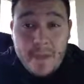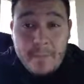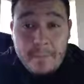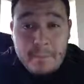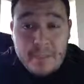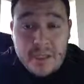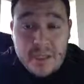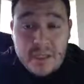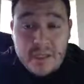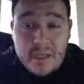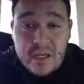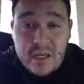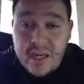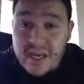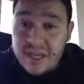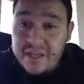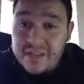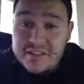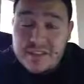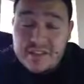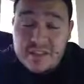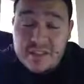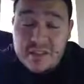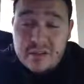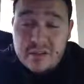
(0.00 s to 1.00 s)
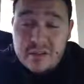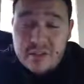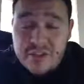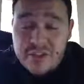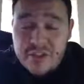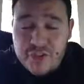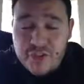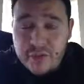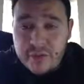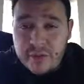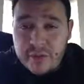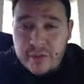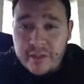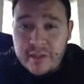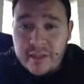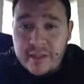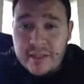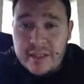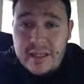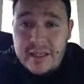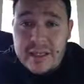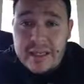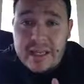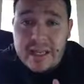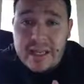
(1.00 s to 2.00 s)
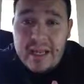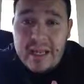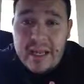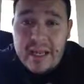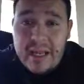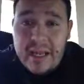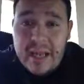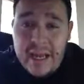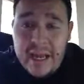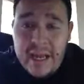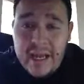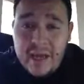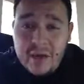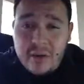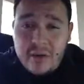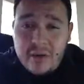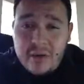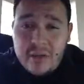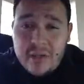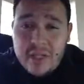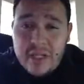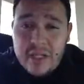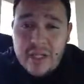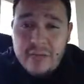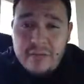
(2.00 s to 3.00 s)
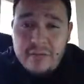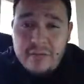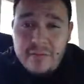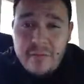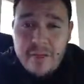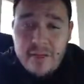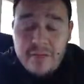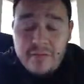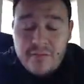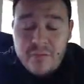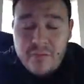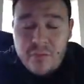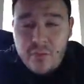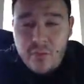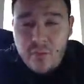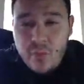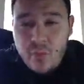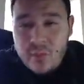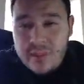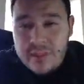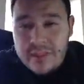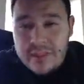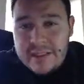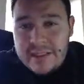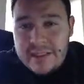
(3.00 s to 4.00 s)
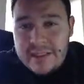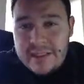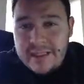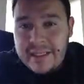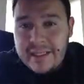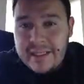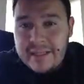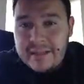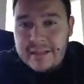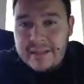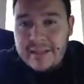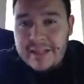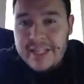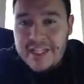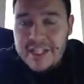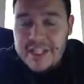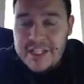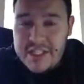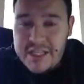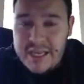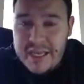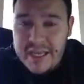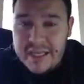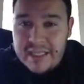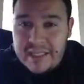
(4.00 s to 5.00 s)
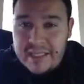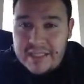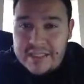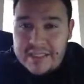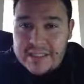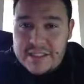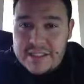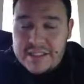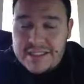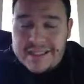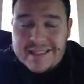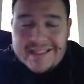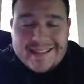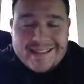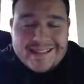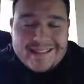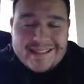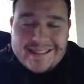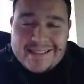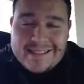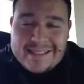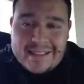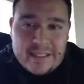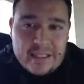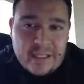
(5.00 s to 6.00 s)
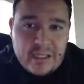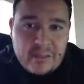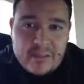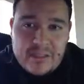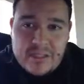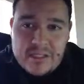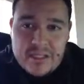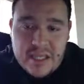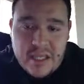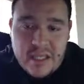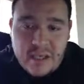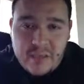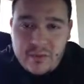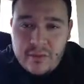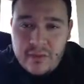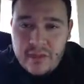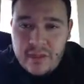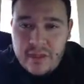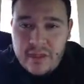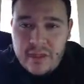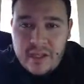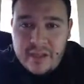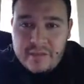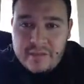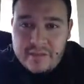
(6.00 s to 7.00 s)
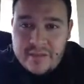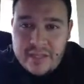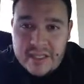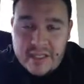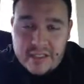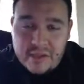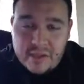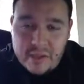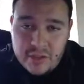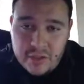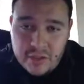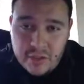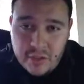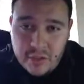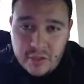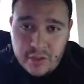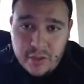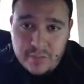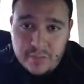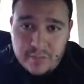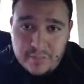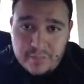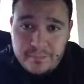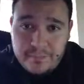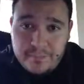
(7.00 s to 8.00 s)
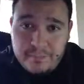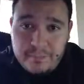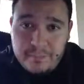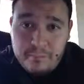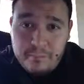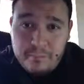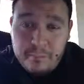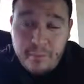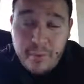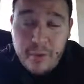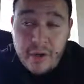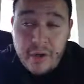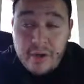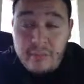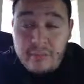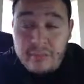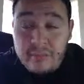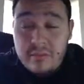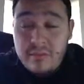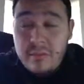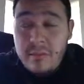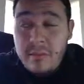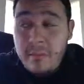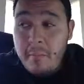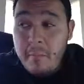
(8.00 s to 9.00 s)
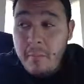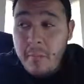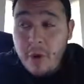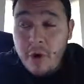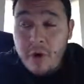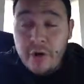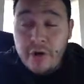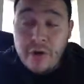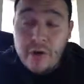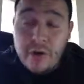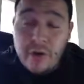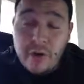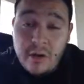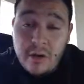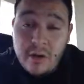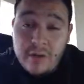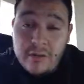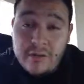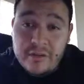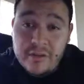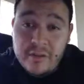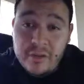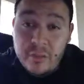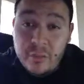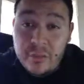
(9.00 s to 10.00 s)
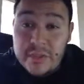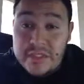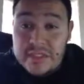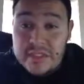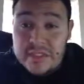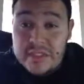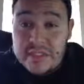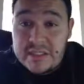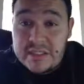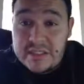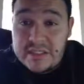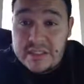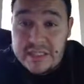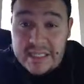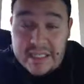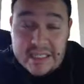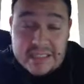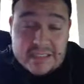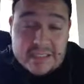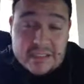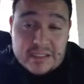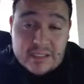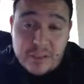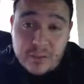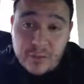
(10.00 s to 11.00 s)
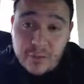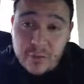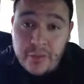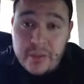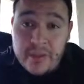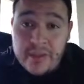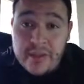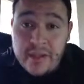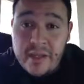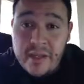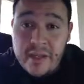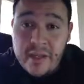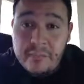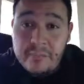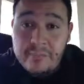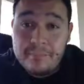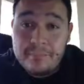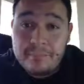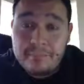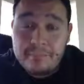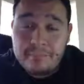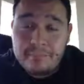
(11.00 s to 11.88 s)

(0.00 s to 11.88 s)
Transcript: but I still enjoyed it. Now, if you want like a challenge, this game is not gonna give that to you. Probably Mario Odyssey, which that's a great game.